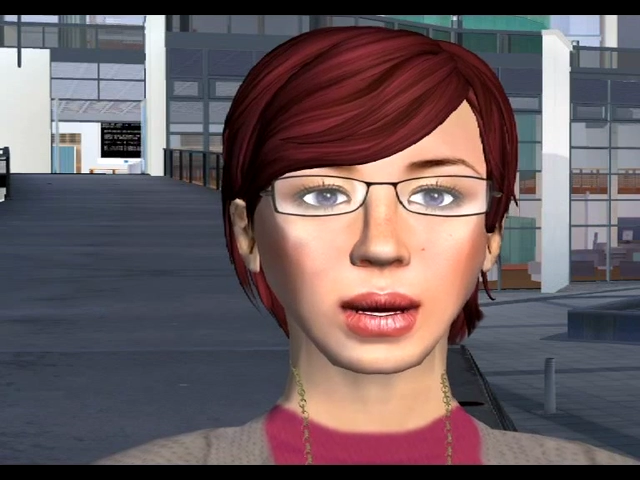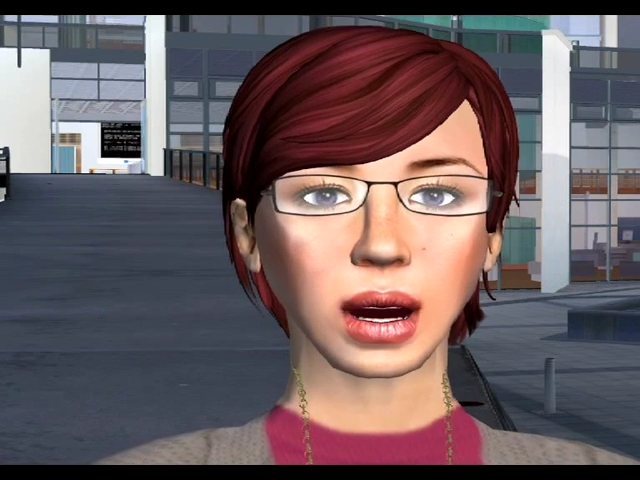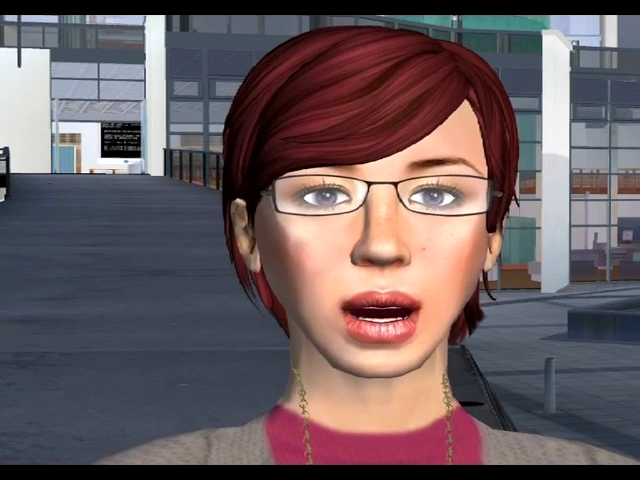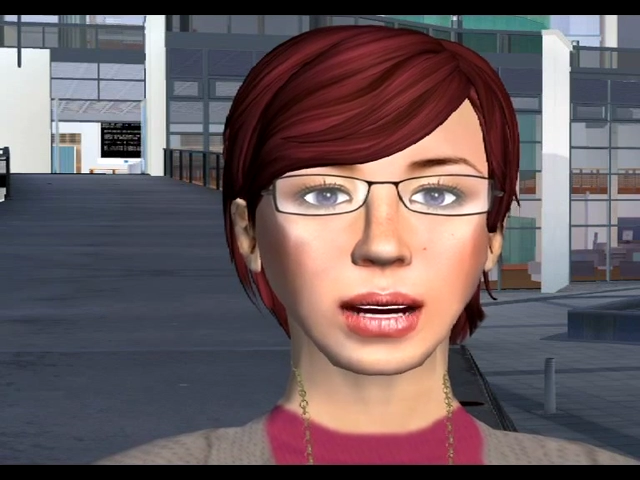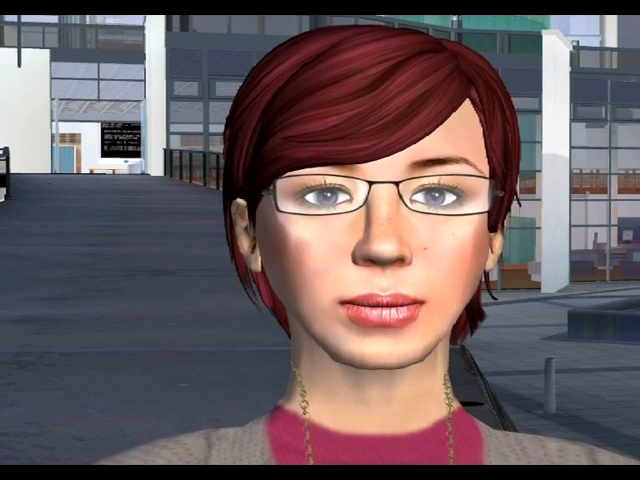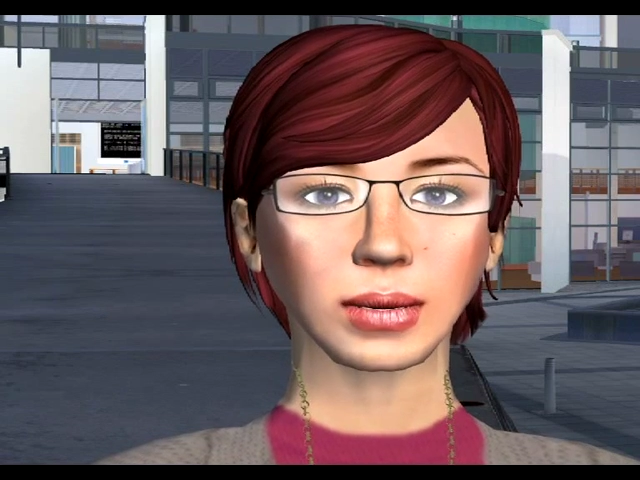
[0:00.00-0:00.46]

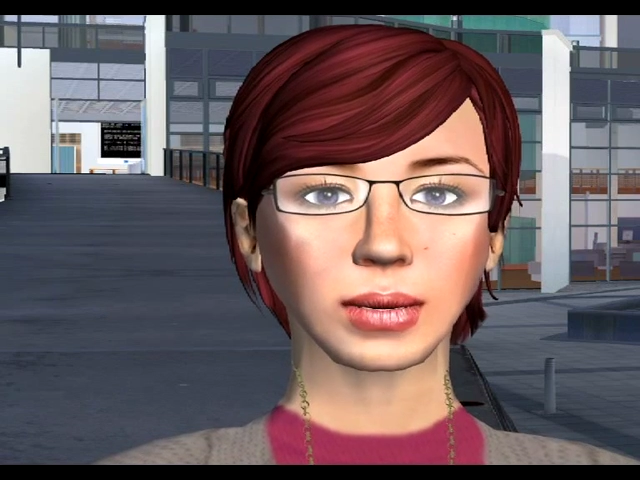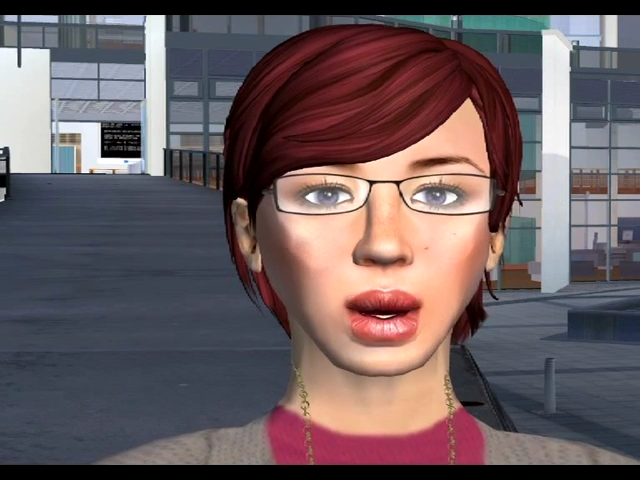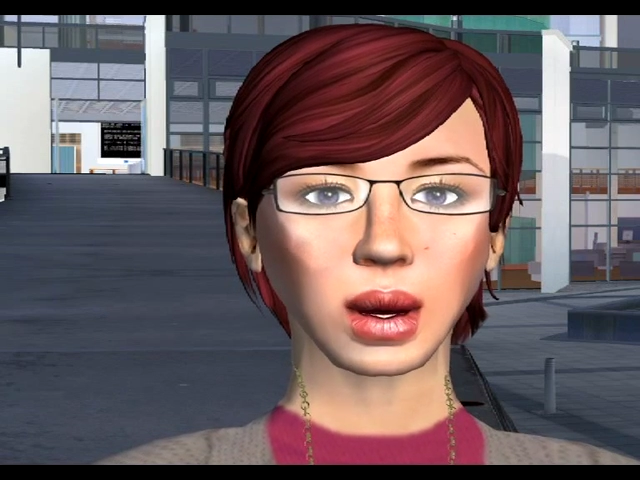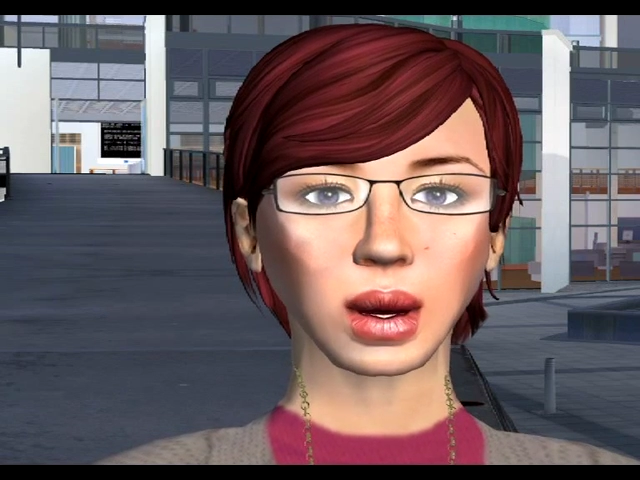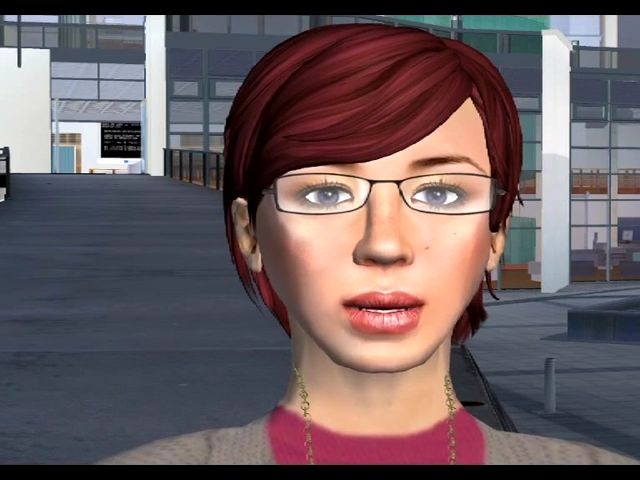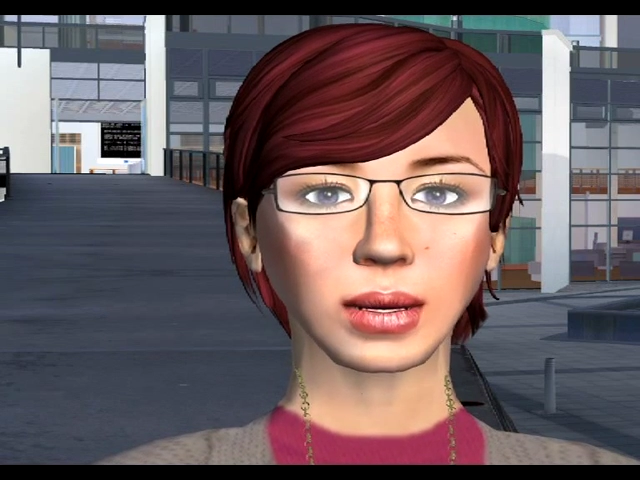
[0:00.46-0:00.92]
virtual
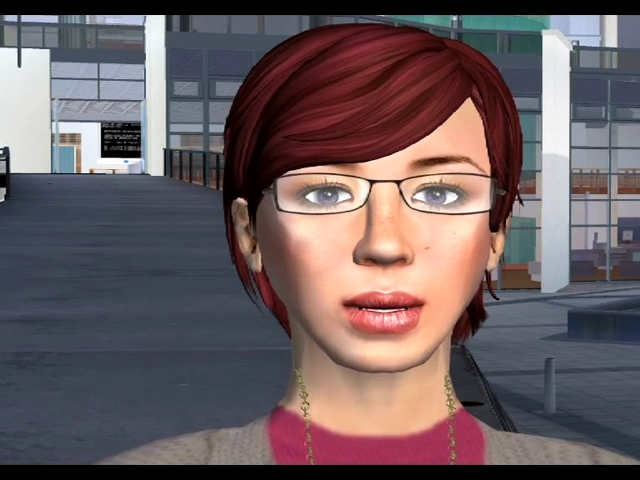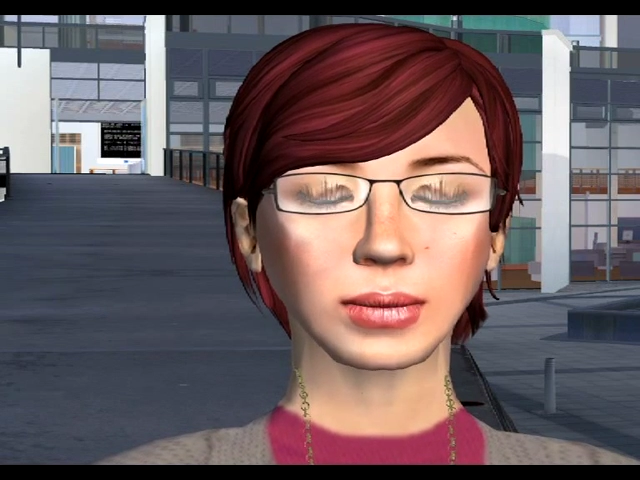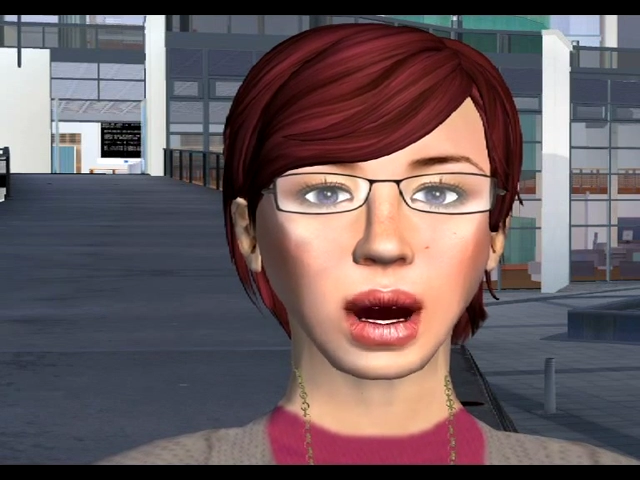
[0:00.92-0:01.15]
patients in a